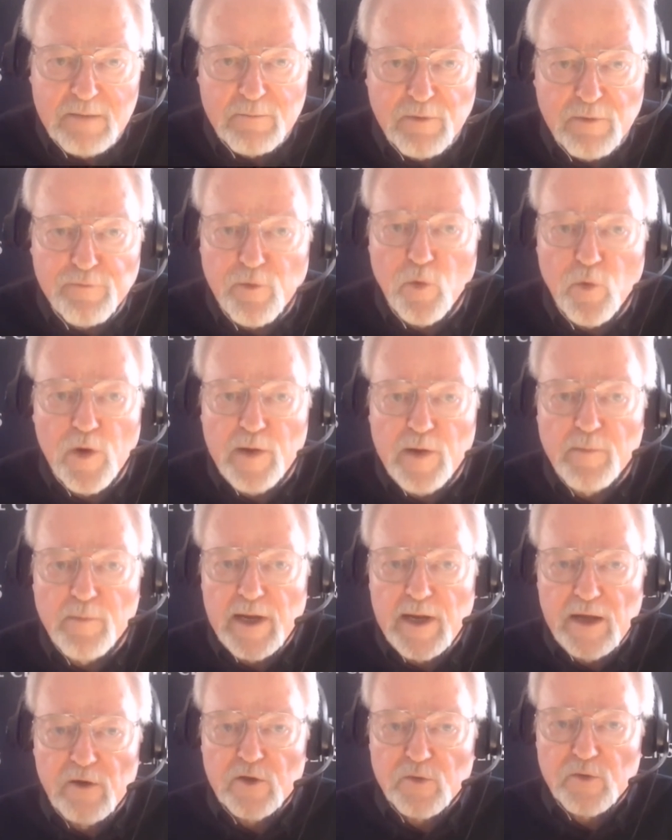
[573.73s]
before
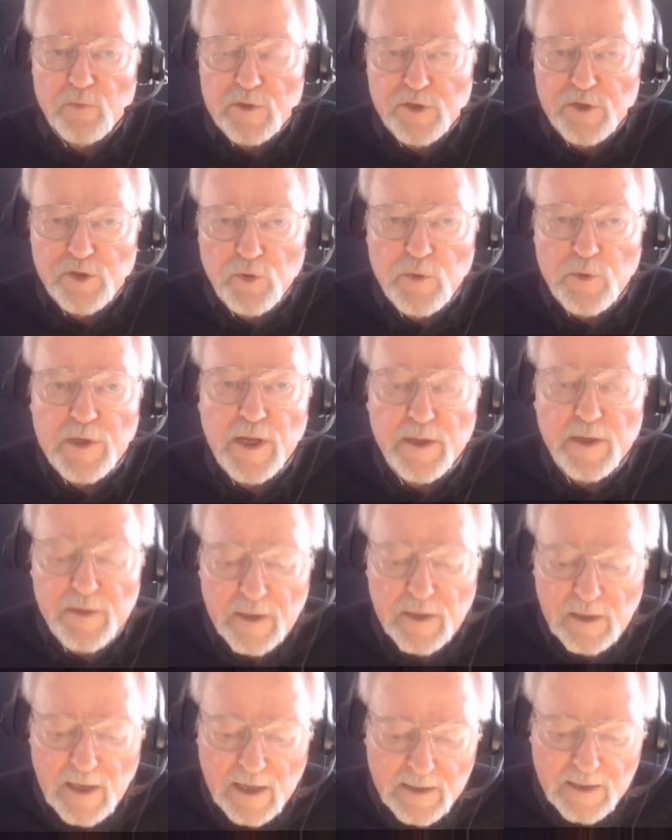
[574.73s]
anybody else was doing
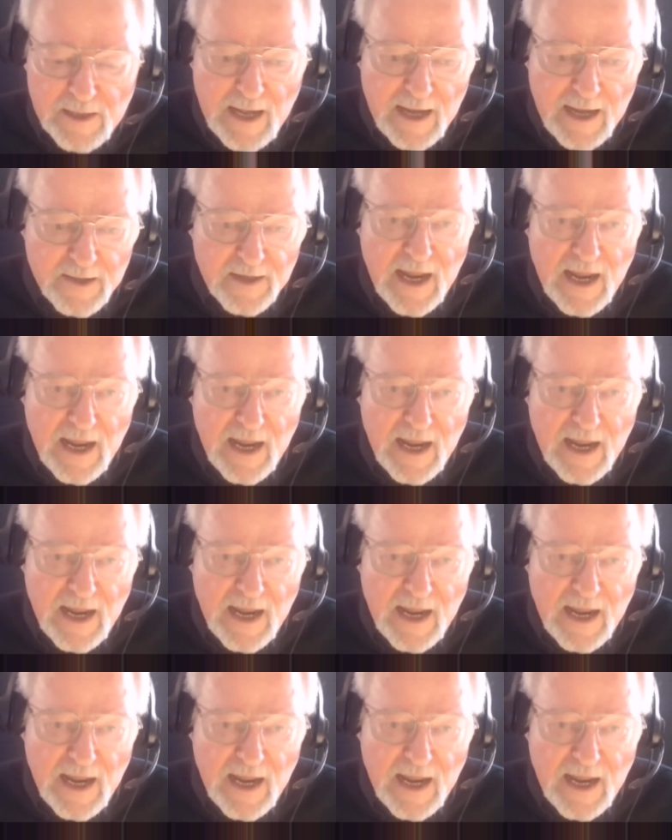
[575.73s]
anything like that